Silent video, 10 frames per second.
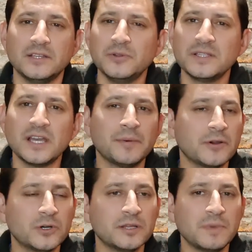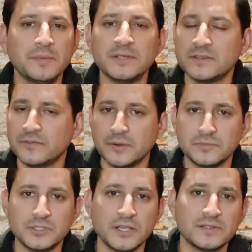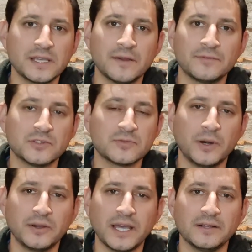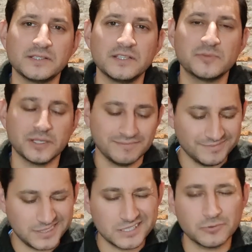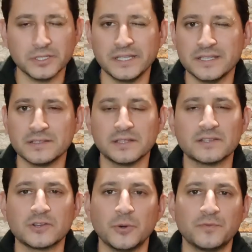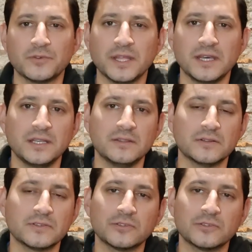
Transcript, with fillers: the only time I wouldn't maybe is if I'm chasing after small galaxies, but this really isn't the scope for that either.